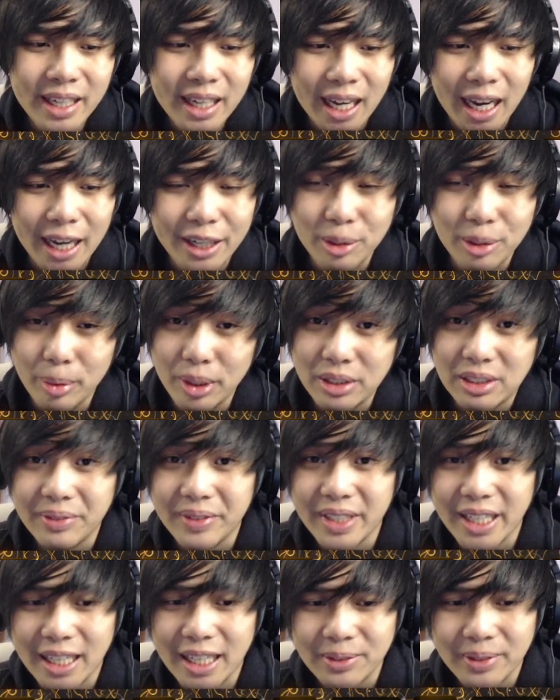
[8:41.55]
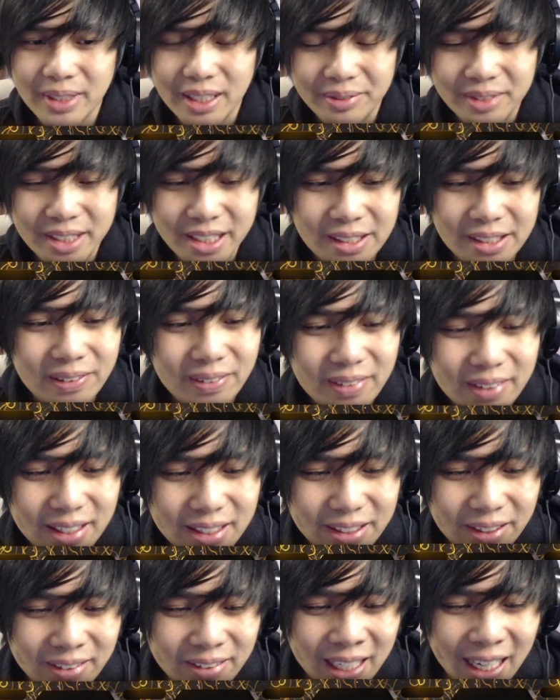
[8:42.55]
I know most of you guys would have too.
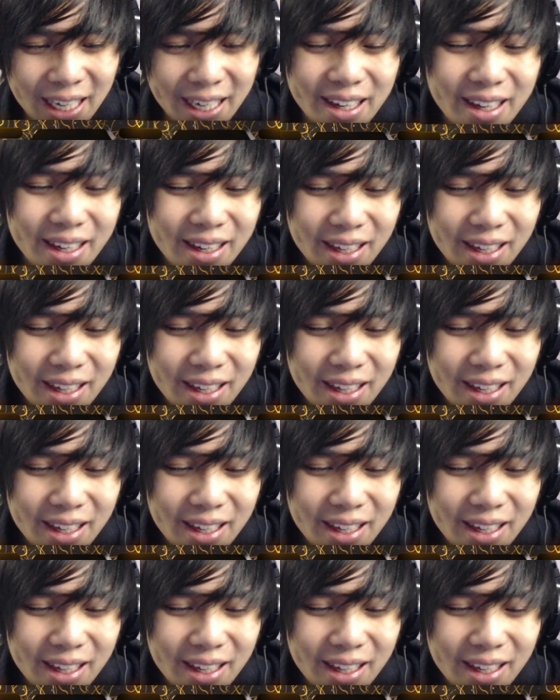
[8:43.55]
Don't lie.